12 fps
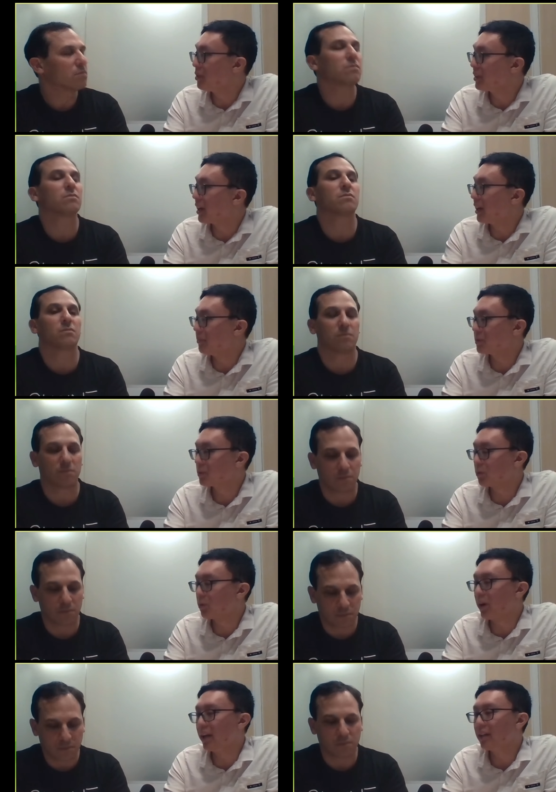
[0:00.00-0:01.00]
Speaker 1: few mm. times,
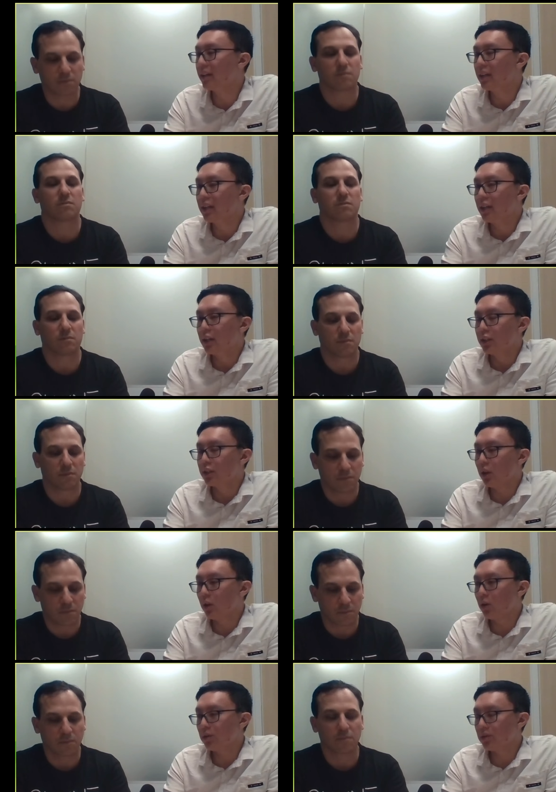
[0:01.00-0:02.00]
right?
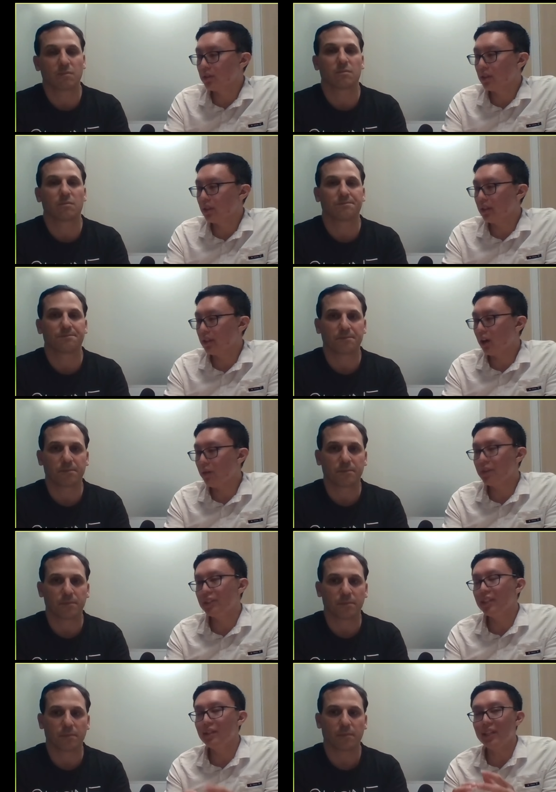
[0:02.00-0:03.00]
So
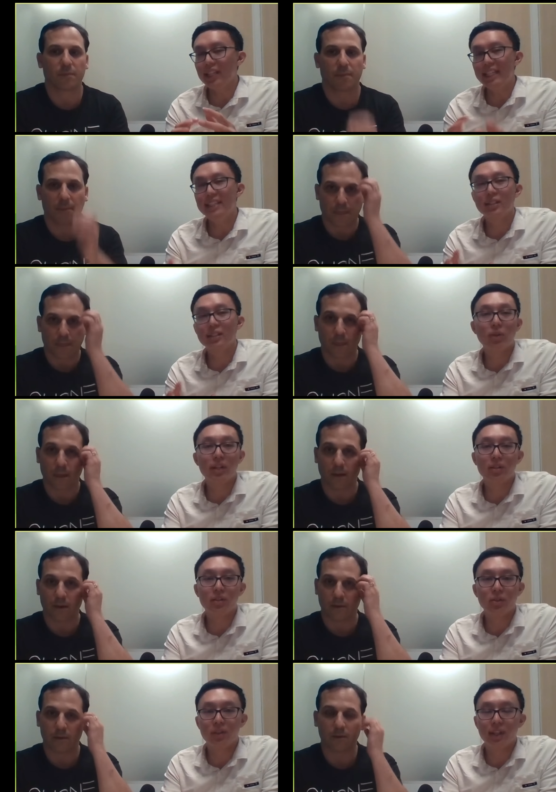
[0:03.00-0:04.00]
obviously the easiest way to
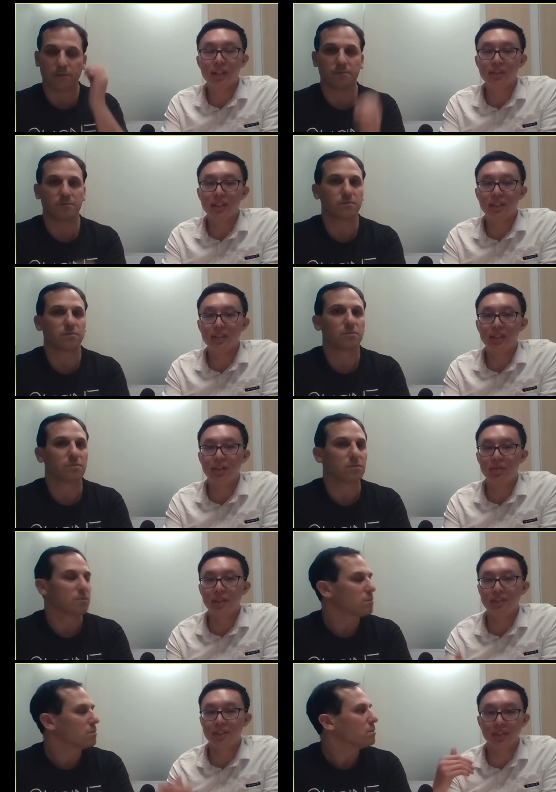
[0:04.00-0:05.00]
do things is if
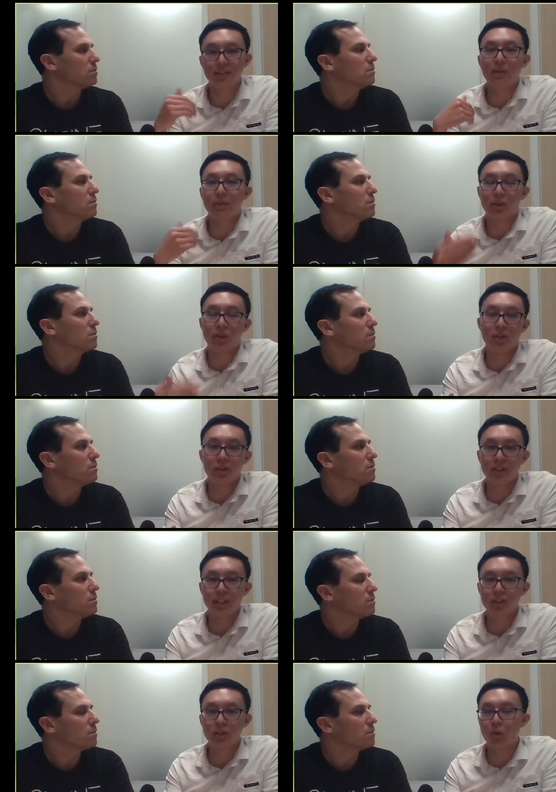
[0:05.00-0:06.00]
it's in the same currency.
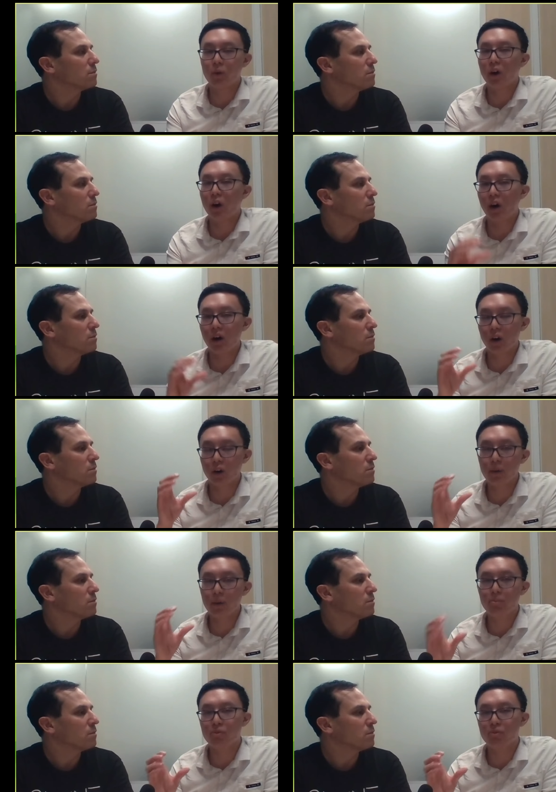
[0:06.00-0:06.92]
So we're going to